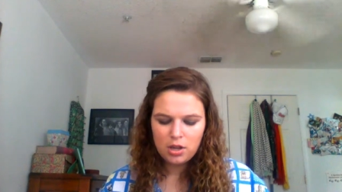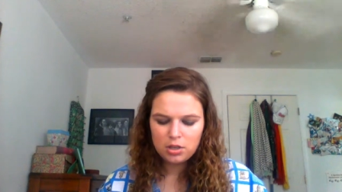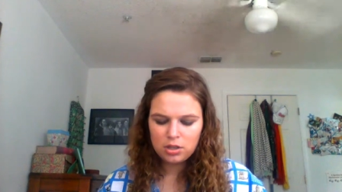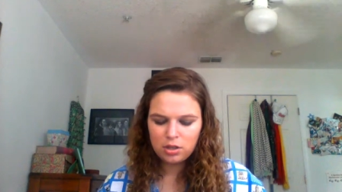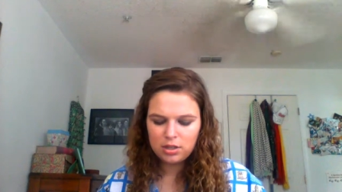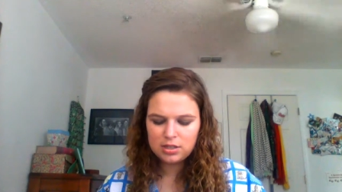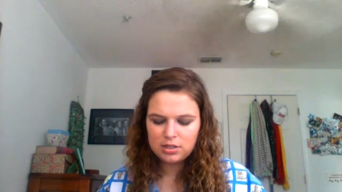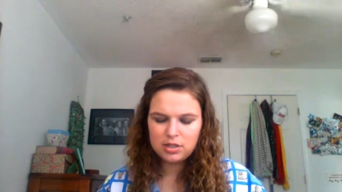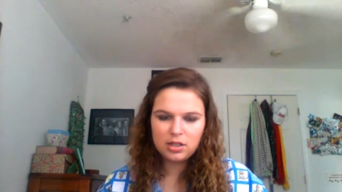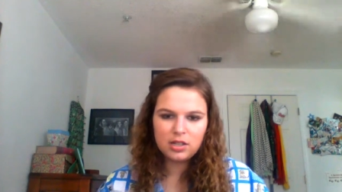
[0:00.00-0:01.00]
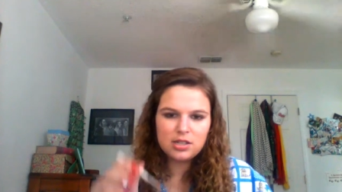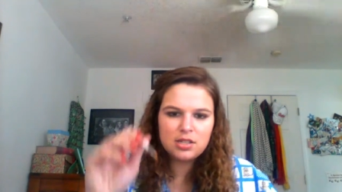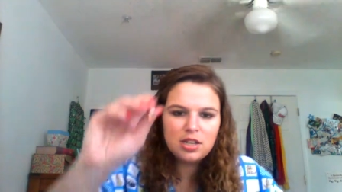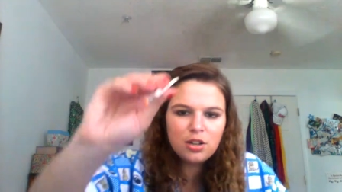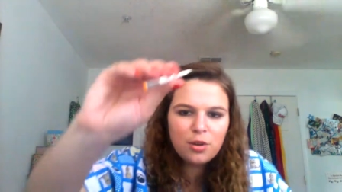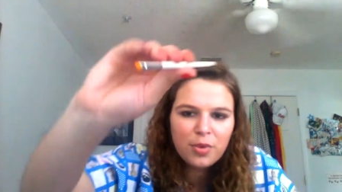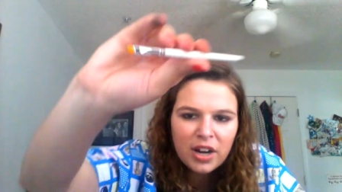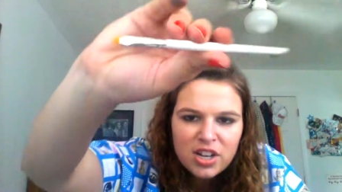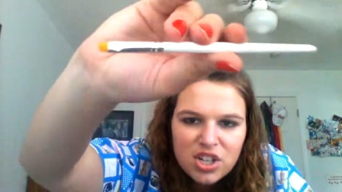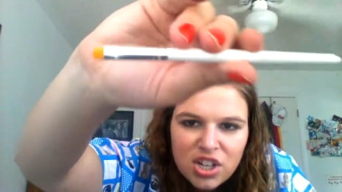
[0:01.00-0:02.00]
So this is the concealer
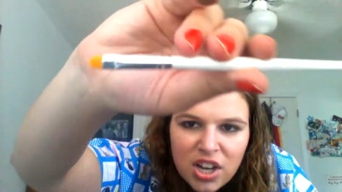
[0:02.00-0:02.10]
brush.